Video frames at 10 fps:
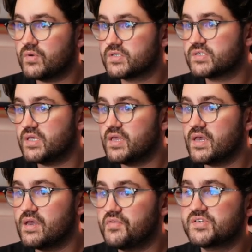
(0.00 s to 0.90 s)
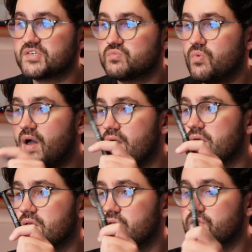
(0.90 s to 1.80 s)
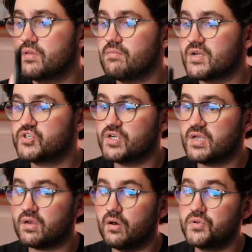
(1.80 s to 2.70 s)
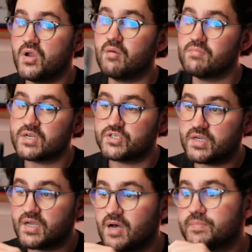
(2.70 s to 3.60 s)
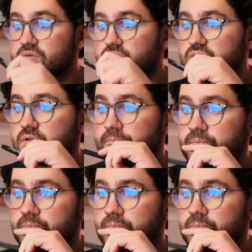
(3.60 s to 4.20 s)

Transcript: we can see here, this is where the magic or not magic happens.